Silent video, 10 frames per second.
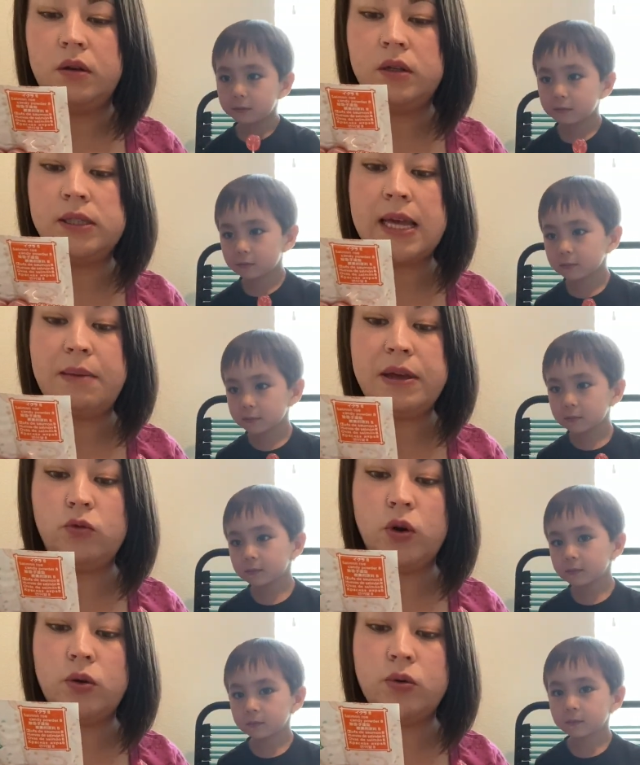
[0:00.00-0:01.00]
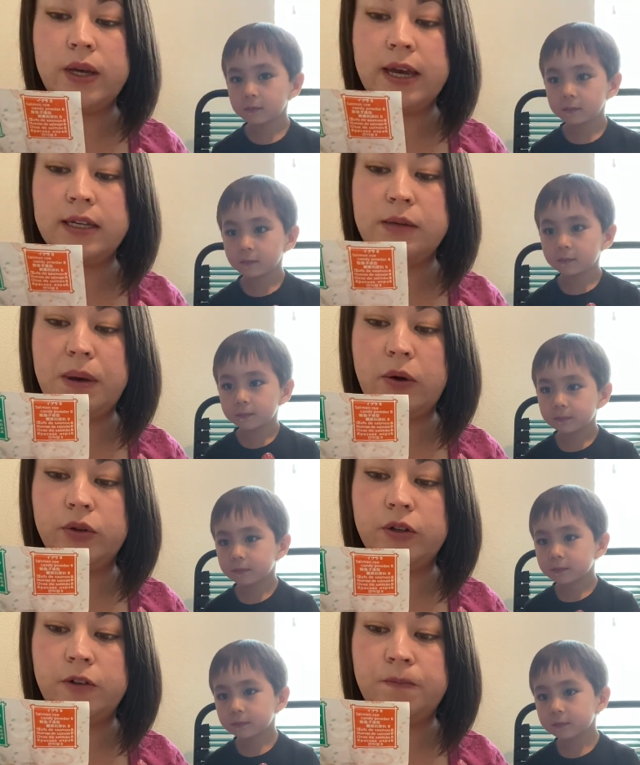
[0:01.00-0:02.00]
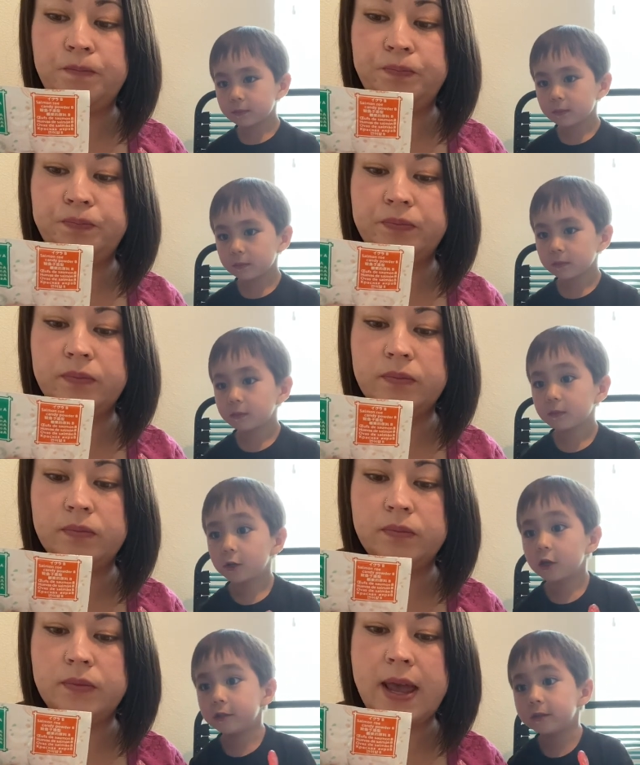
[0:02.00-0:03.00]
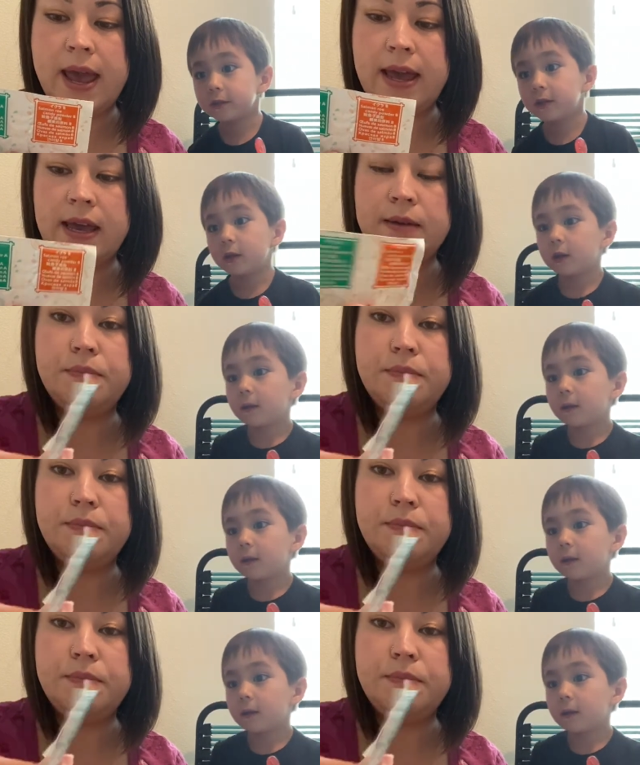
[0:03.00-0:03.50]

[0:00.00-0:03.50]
Speaker 1: salmon roe candy powder, A and